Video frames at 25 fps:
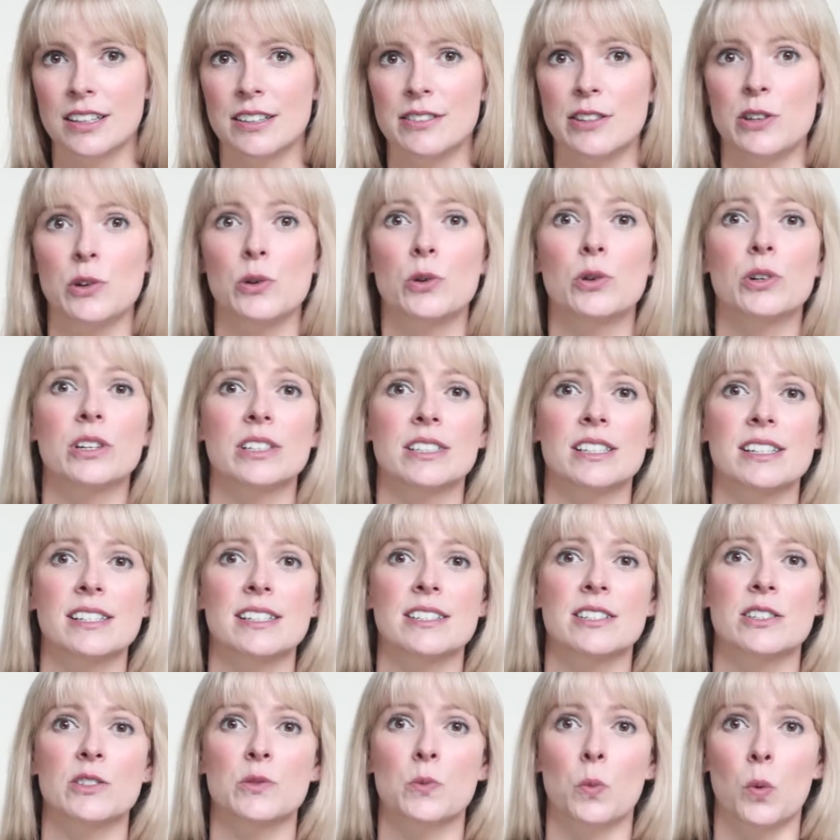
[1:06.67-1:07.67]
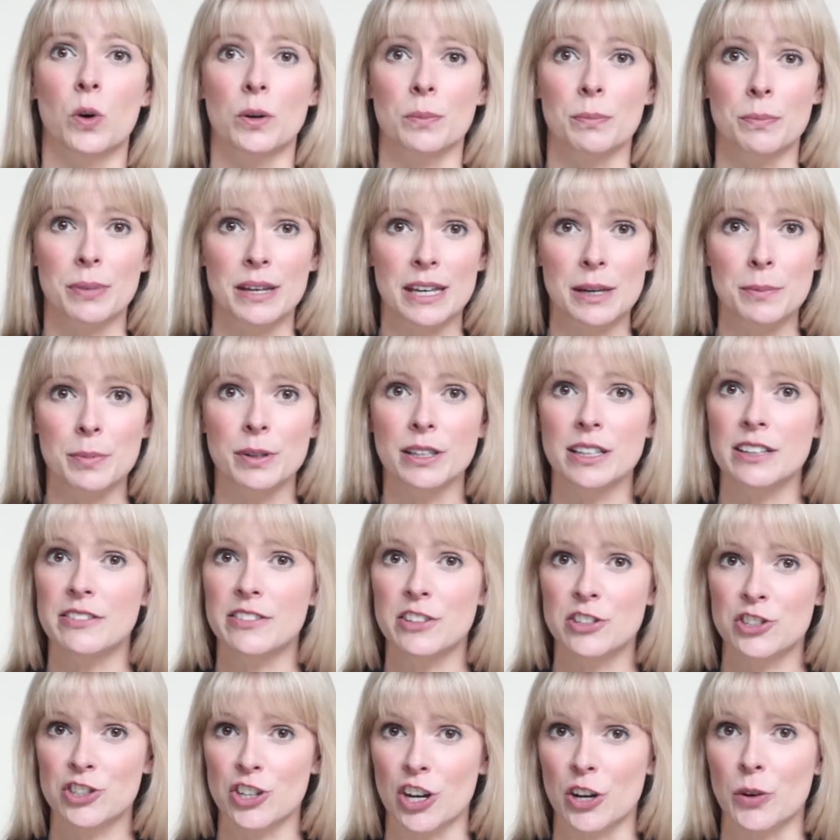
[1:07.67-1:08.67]
The organizers want people at
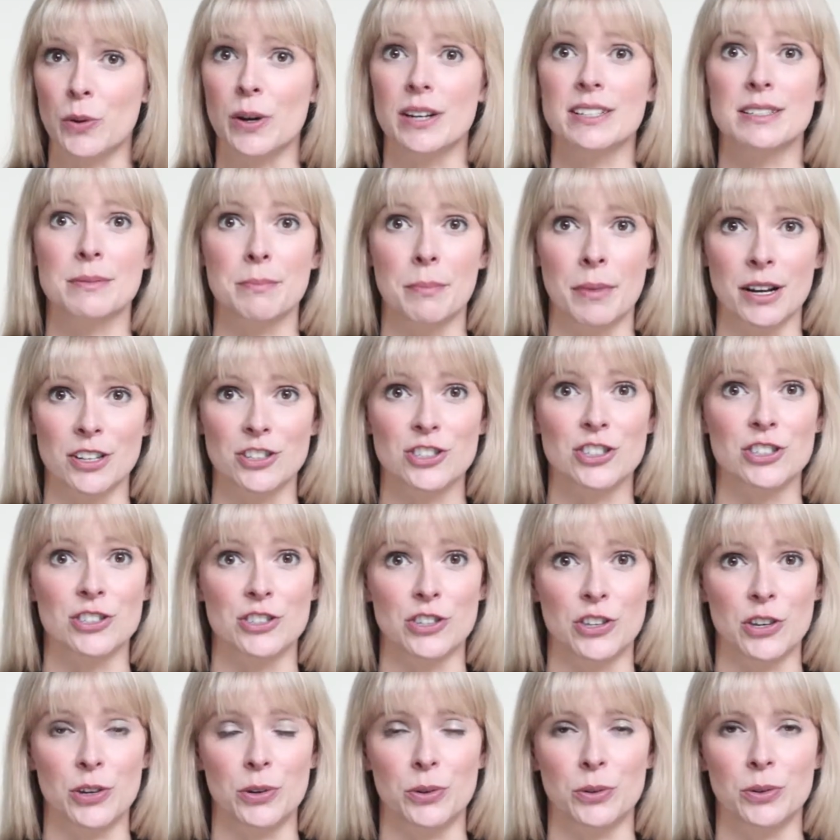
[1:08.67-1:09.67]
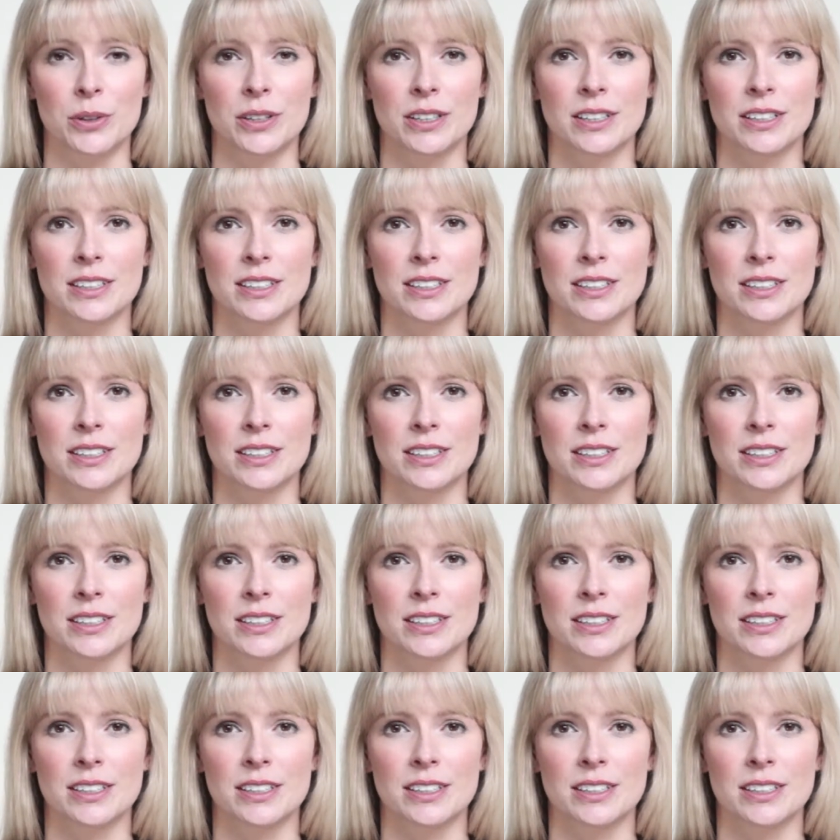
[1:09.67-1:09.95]
the show as much as you,